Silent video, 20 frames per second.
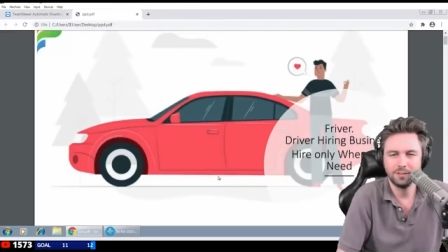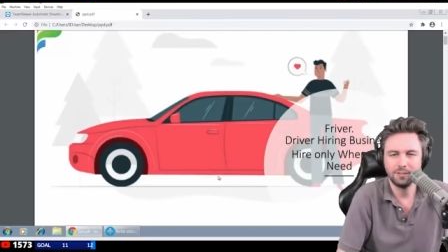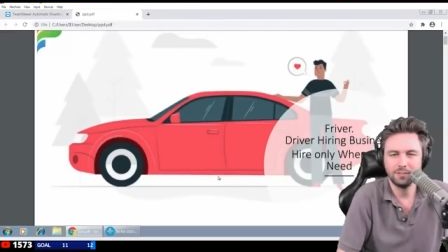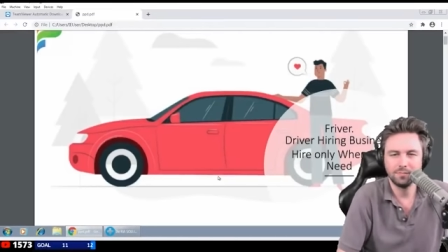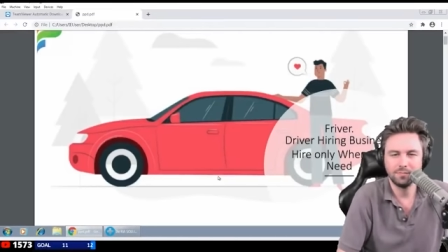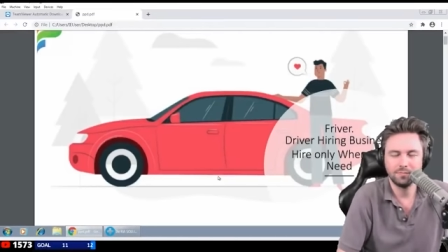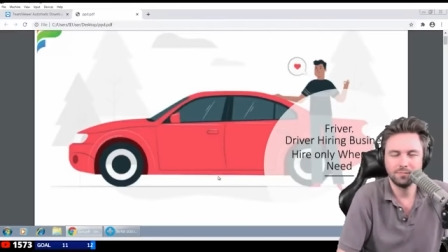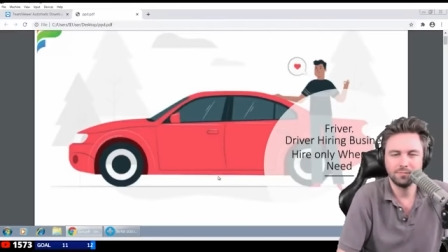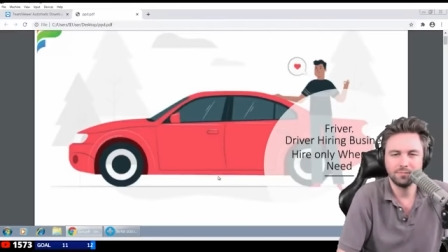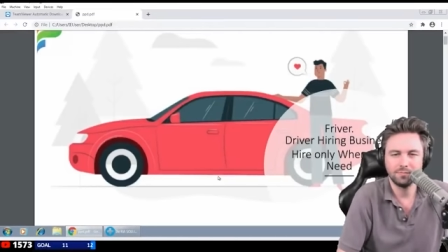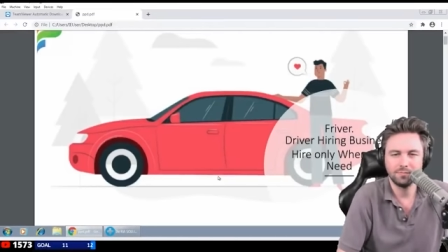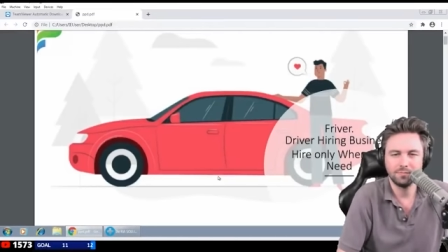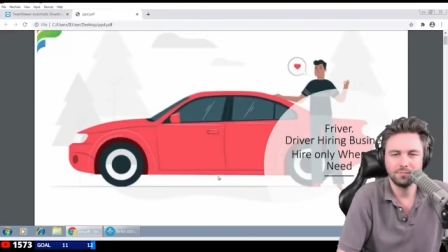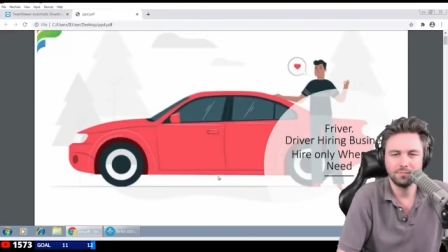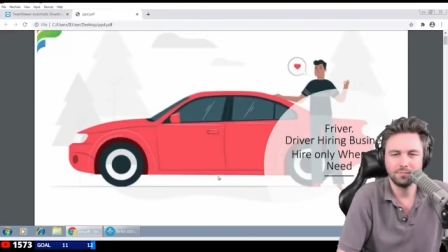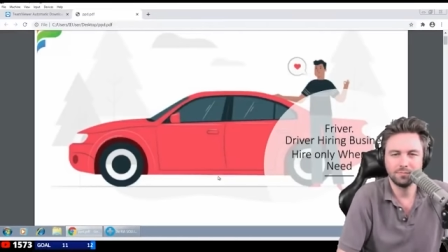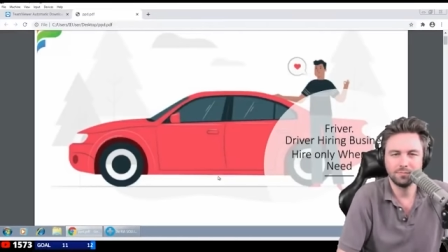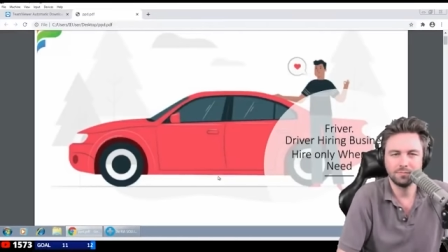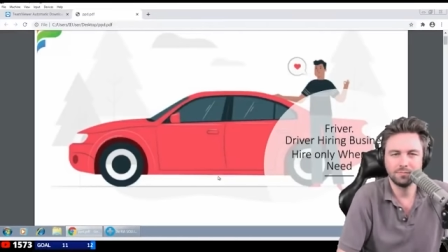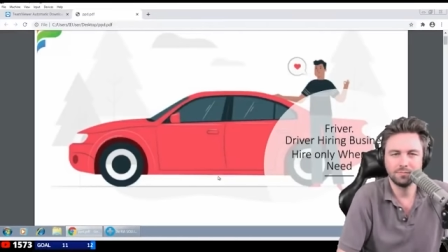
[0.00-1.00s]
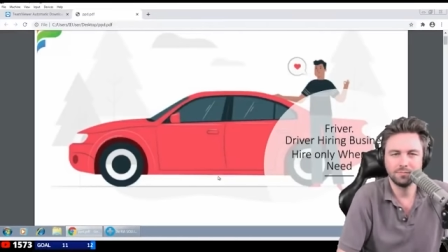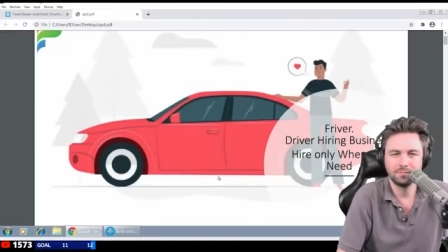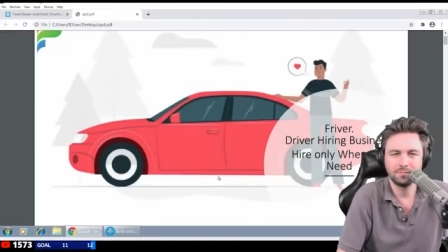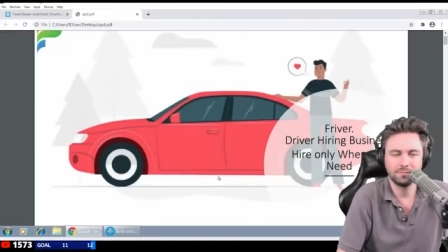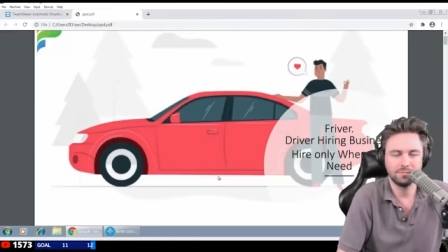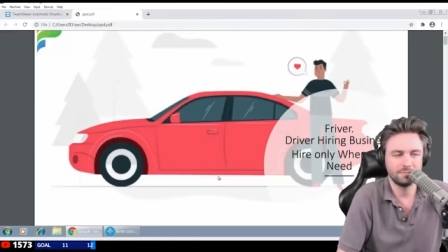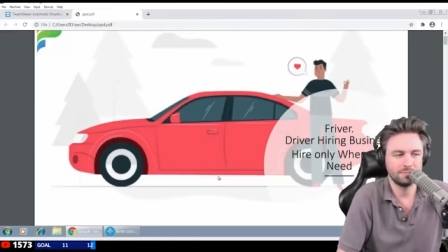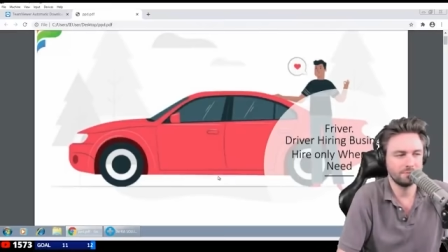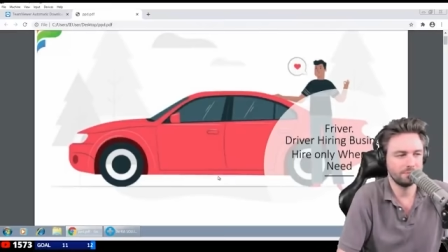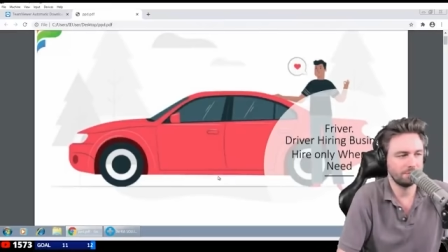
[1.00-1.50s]
okay, hold on, hold on
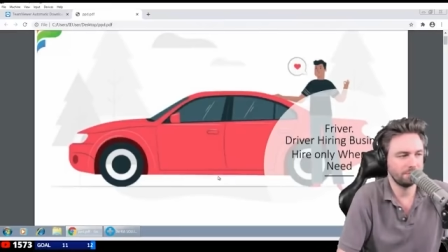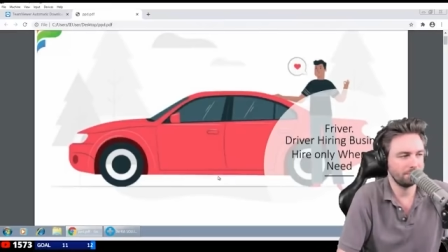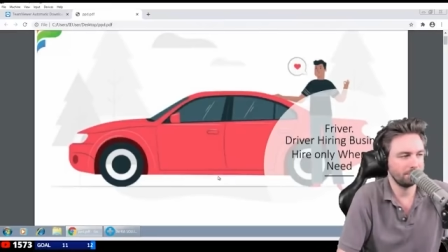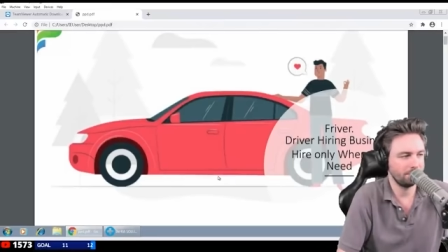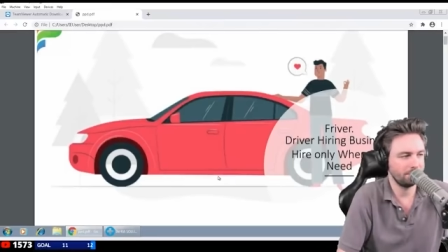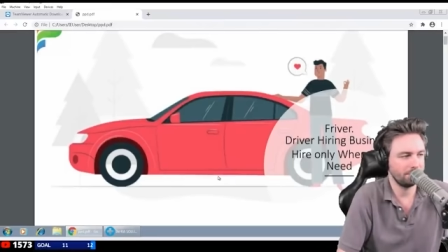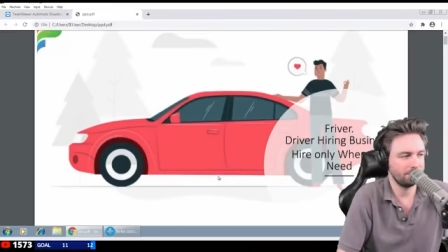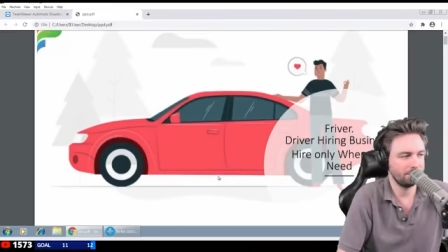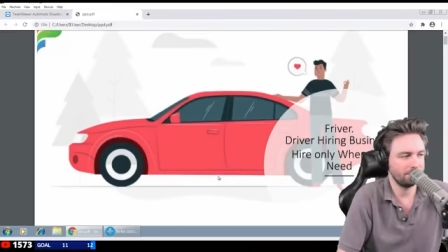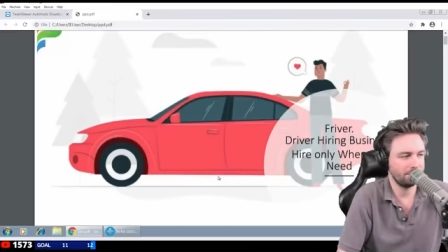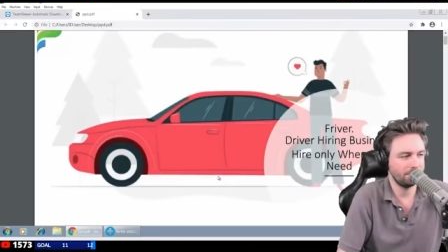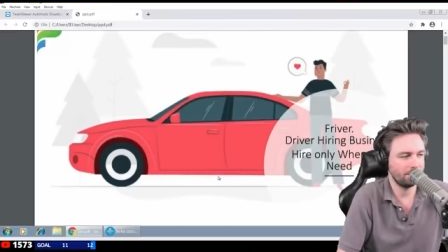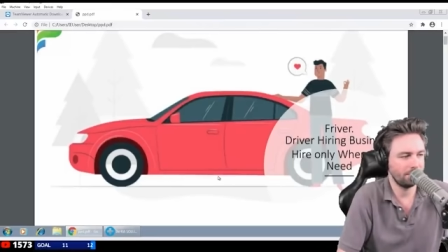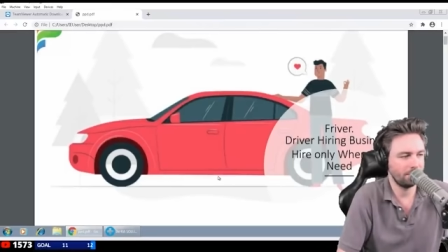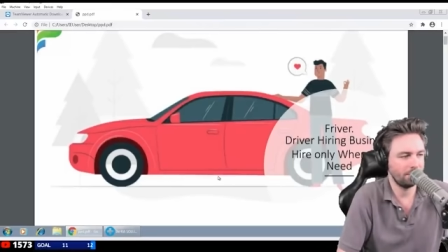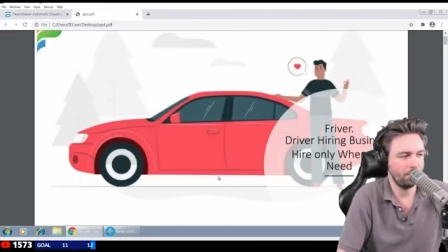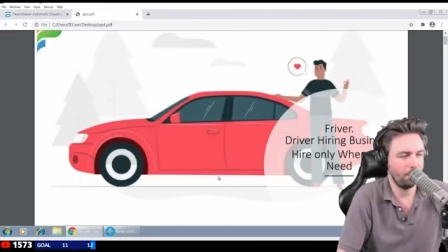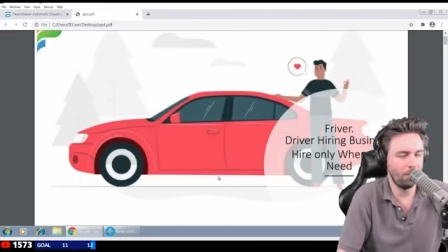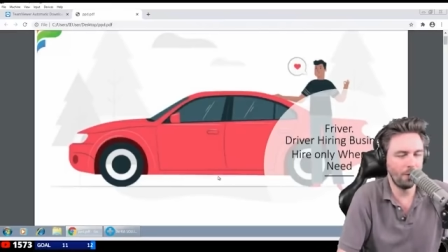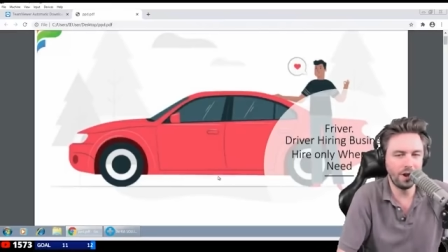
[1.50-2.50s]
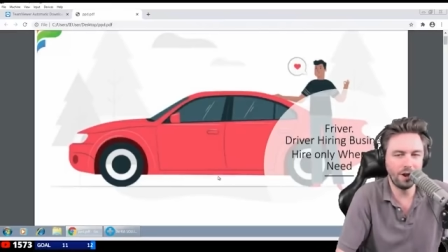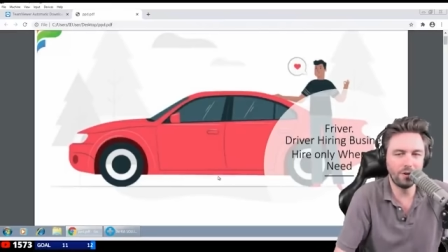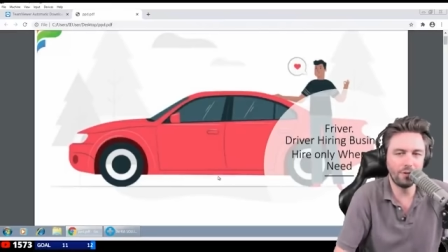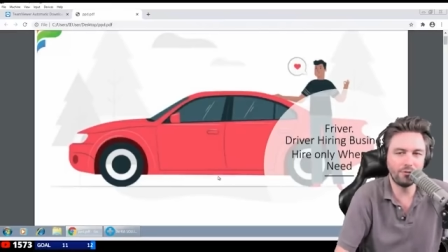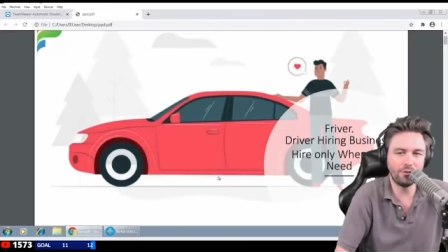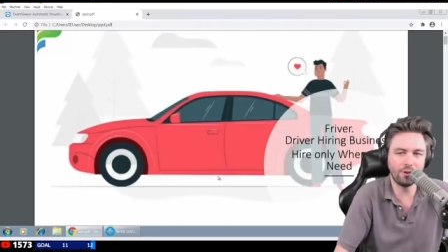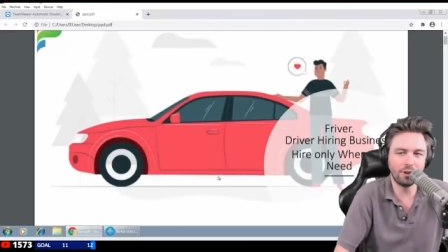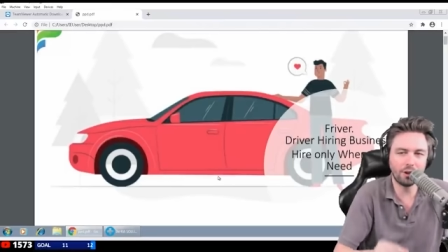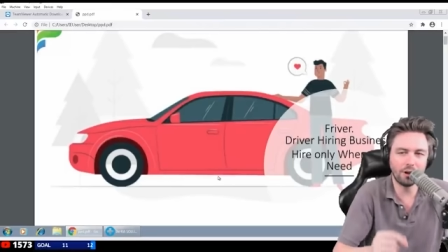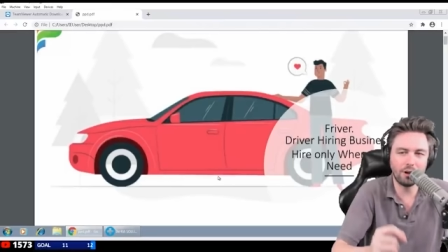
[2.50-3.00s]
for a moment, hold on.
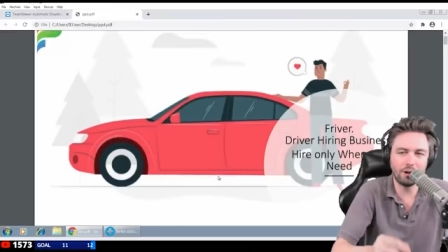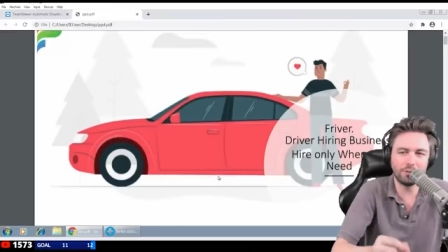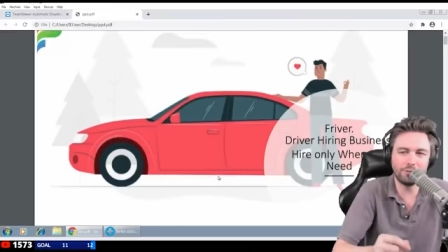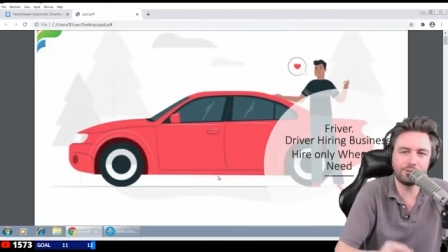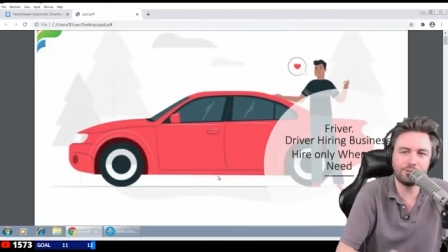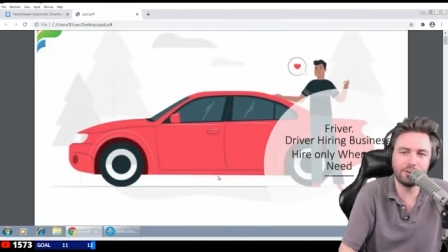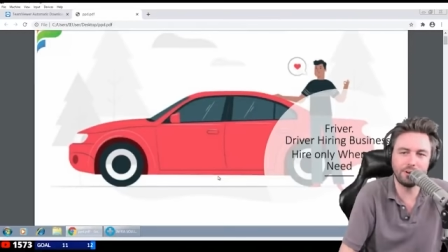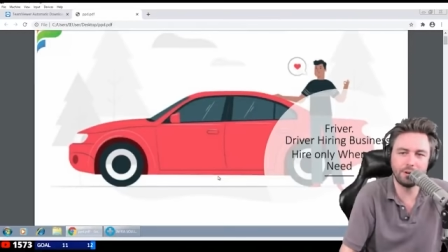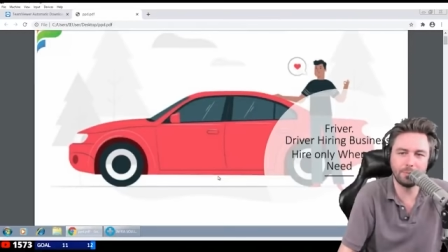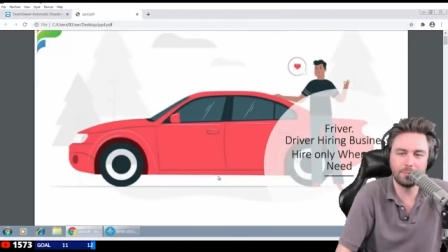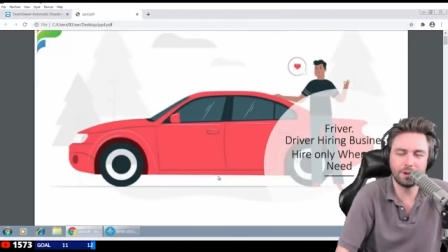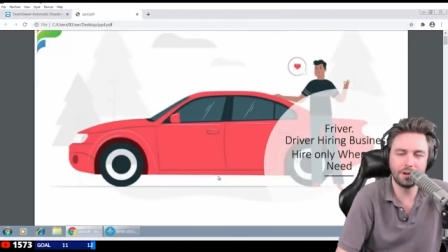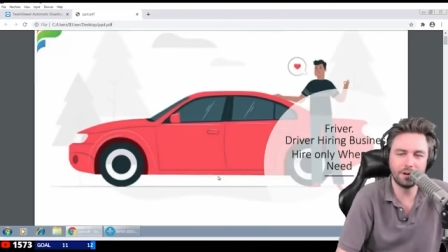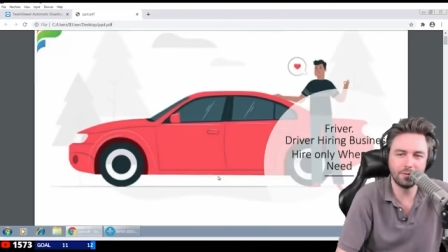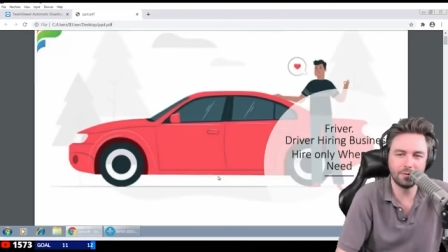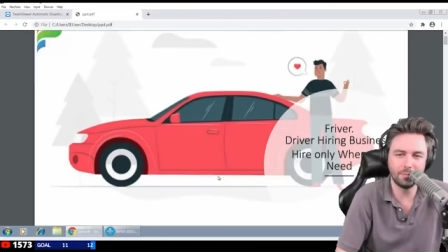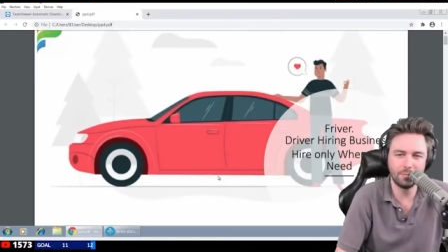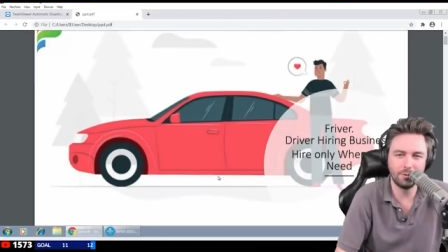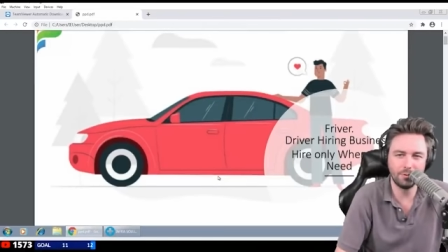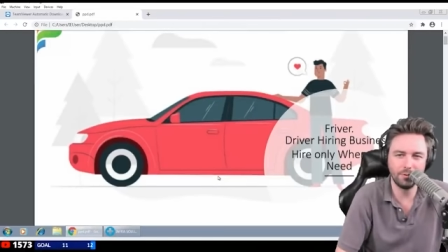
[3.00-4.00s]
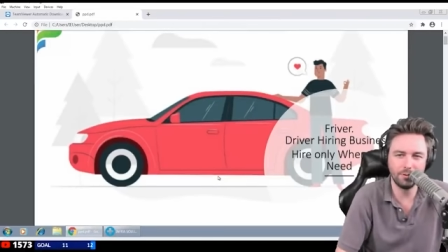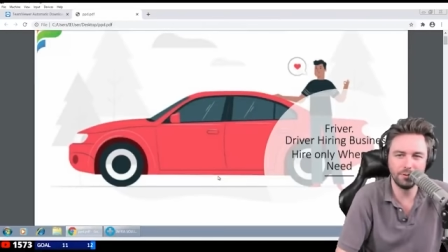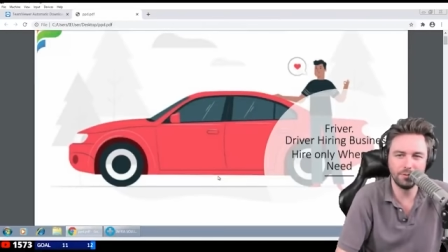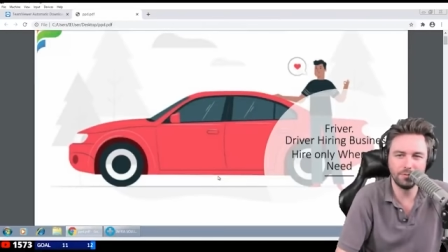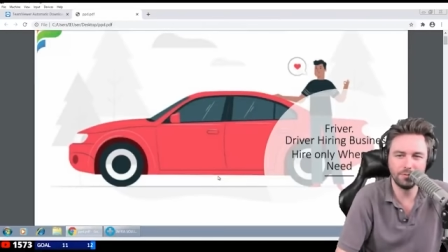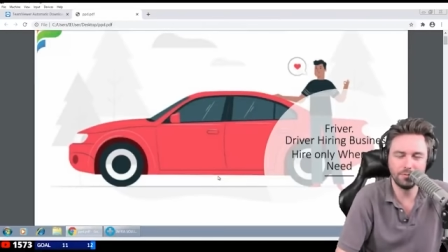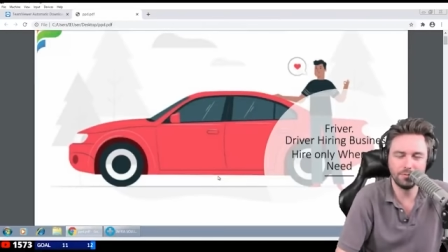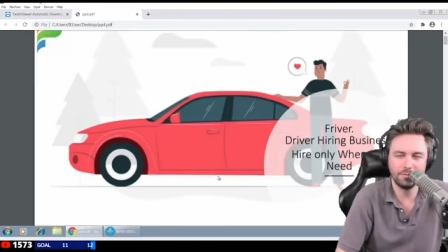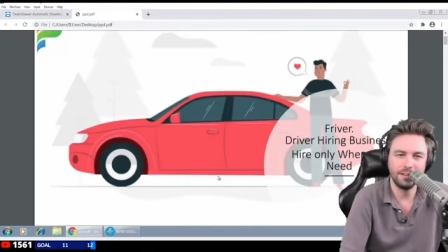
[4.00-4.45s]
Where's the call center PowerPoint?